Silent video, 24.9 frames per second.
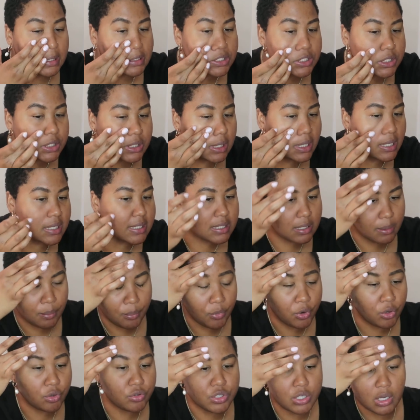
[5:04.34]
it's, it's
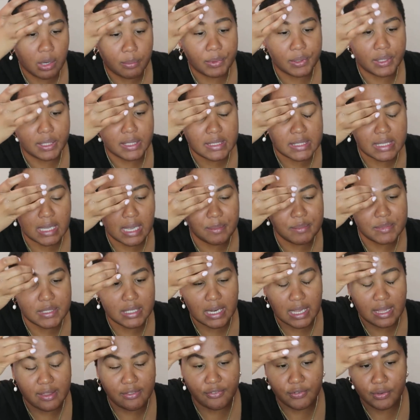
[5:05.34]
some real turbulent times
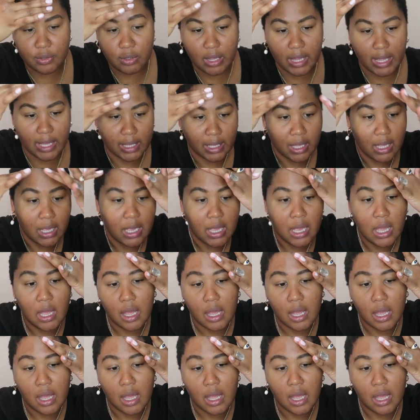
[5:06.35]
and I feel like